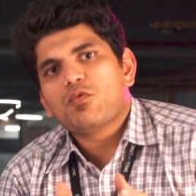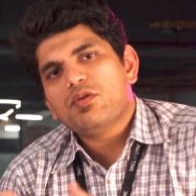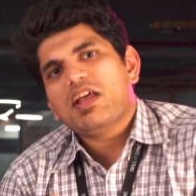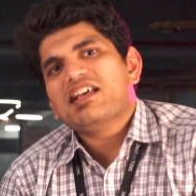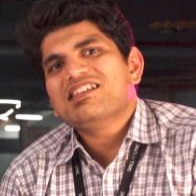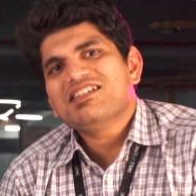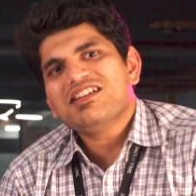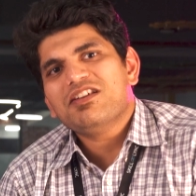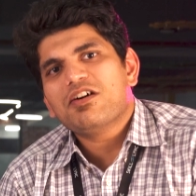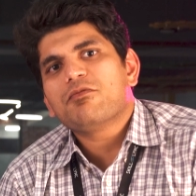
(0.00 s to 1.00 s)
would
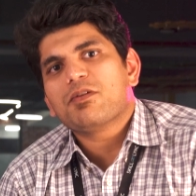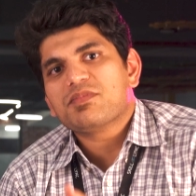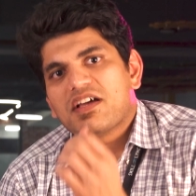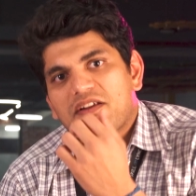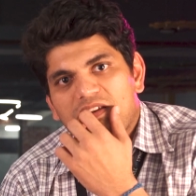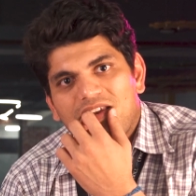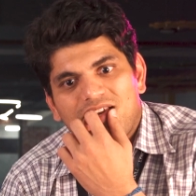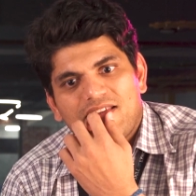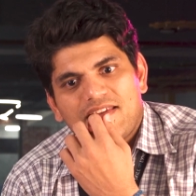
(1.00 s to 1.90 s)
essentially learn from Sarang, right?